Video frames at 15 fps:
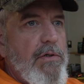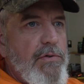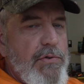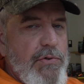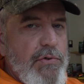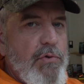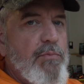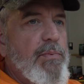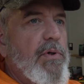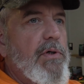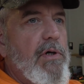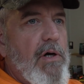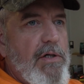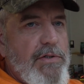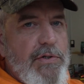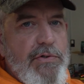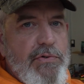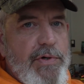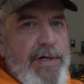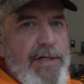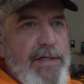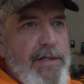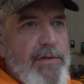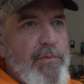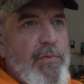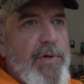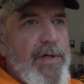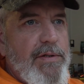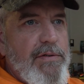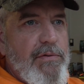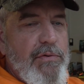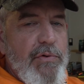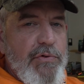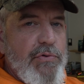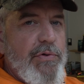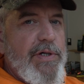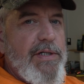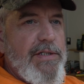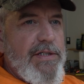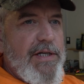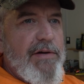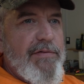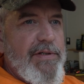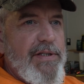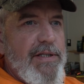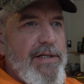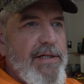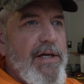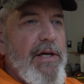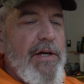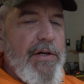super concentrated with nutrients and everything.